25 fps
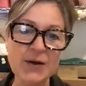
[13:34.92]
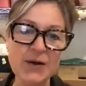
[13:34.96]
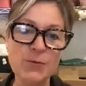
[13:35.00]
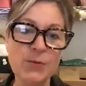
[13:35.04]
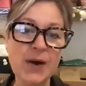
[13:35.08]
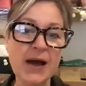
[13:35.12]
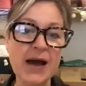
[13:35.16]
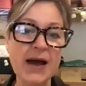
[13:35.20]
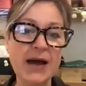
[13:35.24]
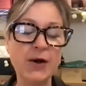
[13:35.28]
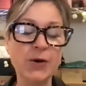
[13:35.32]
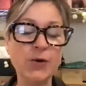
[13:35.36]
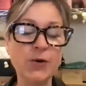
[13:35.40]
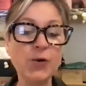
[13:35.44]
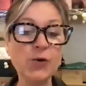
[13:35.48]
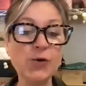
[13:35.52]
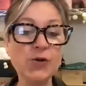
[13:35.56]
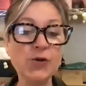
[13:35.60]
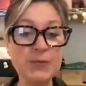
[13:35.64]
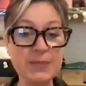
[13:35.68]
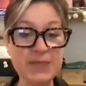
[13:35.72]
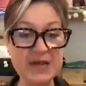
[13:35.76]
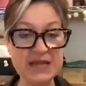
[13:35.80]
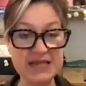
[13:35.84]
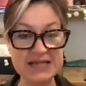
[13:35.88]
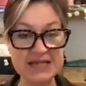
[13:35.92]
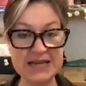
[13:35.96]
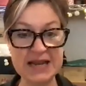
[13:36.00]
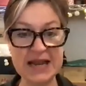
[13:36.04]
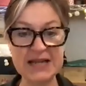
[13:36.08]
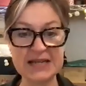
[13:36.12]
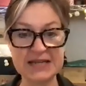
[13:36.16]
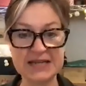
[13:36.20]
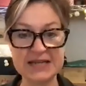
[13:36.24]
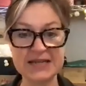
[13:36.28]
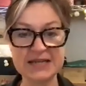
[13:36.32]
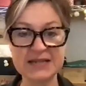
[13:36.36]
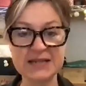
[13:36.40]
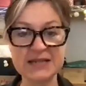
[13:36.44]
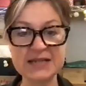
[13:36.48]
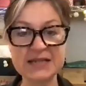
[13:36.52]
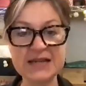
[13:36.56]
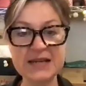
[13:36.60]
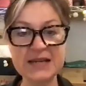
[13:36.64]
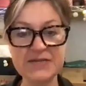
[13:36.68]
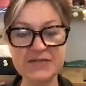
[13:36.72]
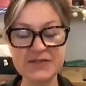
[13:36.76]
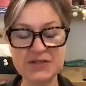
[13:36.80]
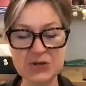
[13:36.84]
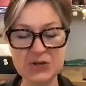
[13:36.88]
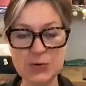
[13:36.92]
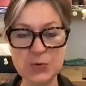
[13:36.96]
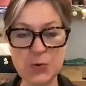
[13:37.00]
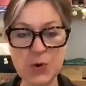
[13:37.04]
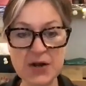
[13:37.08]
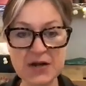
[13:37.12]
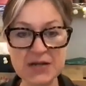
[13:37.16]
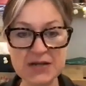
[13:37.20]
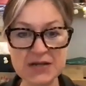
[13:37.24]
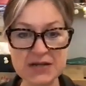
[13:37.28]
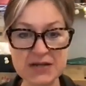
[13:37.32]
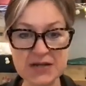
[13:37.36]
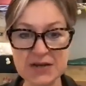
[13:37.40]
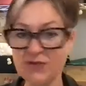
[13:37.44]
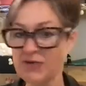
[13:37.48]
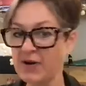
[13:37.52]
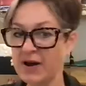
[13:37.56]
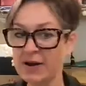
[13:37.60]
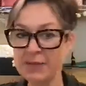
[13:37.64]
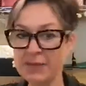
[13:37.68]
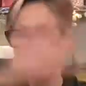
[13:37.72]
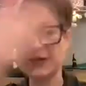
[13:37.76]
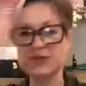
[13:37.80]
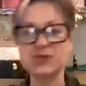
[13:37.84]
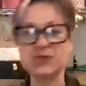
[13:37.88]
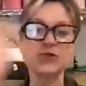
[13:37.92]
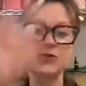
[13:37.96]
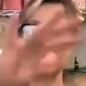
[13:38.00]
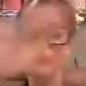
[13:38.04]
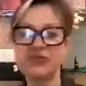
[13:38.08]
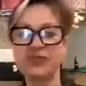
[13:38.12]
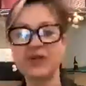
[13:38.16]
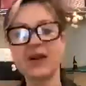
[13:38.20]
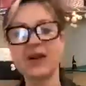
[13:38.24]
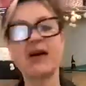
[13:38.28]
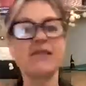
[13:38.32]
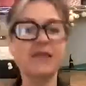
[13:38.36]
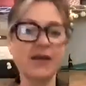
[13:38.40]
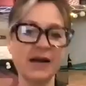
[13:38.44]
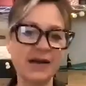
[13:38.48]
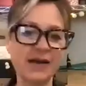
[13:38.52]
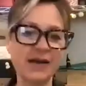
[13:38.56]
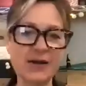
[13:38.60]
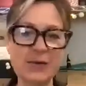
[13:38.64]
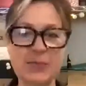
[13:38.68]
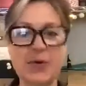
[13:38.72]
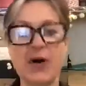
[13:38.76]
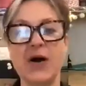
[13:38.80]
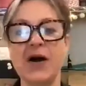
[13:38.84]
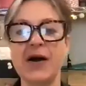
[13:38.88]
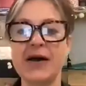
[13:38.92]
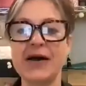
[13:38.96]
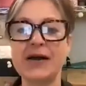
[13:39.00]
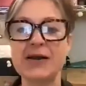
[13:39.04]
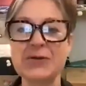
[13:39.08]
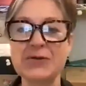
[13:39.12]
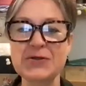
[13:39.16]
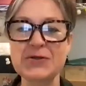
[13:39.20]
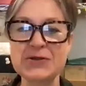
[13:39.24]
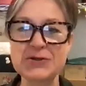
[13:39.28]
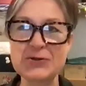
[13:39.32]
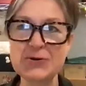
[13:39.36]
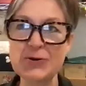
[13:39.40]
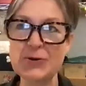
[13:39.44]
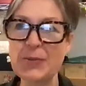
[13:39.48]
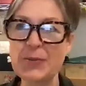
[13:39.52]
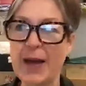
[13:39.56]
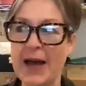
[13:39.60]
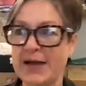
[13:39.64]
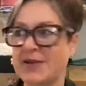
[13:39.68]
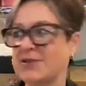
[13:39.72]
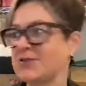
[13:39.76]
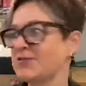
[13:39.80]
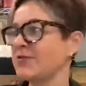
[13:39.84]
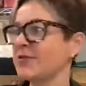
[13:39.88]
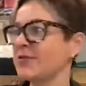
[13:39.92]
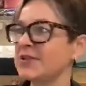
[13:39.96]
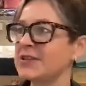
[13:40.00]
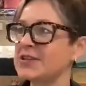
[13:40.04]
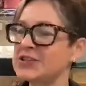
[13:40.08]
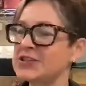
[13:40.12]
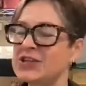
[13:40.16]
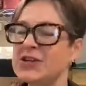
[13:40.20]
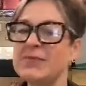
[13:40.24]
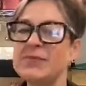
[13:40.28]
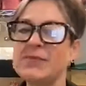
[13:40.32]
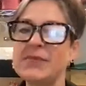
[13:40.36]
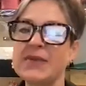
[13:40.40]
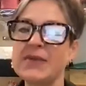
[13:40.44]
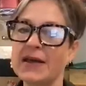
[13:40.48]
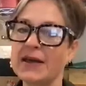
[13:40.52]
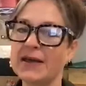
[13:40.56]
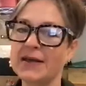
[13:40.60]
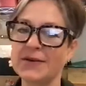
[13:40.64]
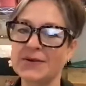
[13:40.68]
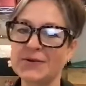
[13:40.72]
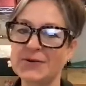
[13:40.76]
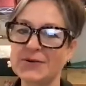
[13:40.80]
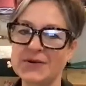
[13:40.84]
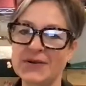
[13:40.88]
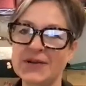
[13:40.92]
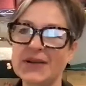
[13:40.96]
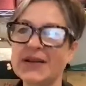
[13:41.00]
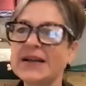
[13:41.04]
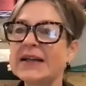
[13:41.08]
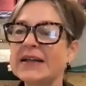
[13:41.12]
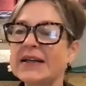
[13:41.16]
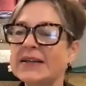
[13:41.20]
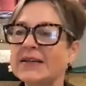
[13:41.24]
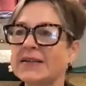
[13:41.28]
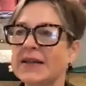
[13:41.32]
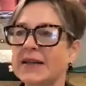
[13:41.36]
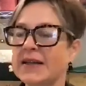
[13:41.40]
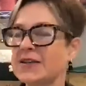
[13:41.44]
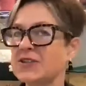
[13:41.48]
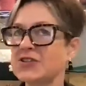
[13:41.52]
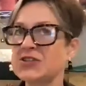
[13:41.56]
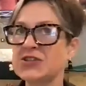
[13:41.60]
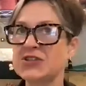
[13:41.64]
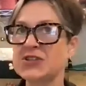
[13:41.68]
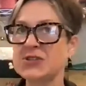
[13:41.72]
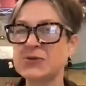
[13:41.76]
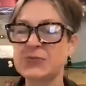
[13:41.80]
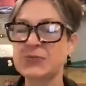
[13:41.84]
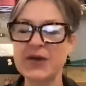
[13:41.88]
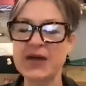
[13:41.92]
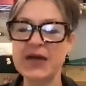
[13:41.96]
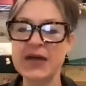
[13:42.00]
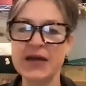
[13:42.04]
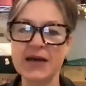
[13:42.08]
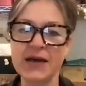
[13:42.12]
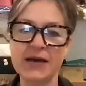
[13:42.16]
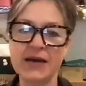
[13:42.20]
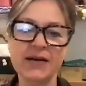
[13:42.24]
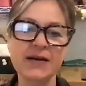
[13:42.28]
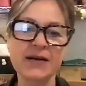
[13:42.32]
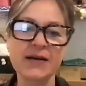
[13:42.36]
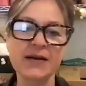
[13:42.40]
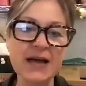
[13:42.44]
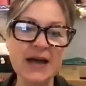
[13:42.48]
where all the missed letters are delivered at once in a great big sort of flurry and a pile on the doormat or in the chimney, or they can just appear.